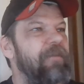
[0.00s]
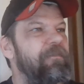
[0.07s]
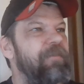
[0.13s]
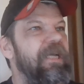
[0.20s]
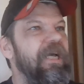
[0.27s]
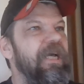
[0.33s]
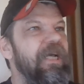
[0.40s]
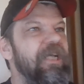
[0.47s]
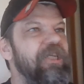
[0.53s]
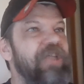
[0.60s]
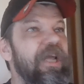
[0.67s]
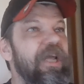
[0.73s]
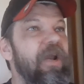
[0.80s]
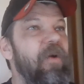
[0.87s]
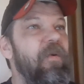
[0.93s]
because
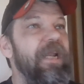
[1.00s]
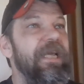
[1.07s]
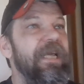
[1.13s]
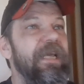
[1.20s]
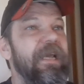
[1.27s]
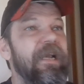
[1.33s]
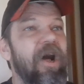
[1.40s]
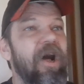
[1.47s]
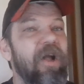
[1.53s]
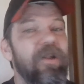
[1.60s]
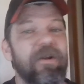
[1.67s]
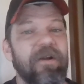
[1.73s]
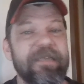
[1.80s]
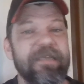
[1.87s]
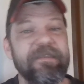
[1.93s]
they don't want to get called a
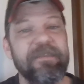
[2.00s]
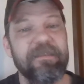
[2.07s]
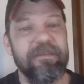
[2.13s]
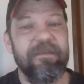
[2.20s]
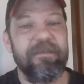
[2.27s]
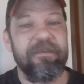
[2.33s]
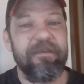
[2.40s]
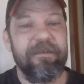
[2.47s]
racist,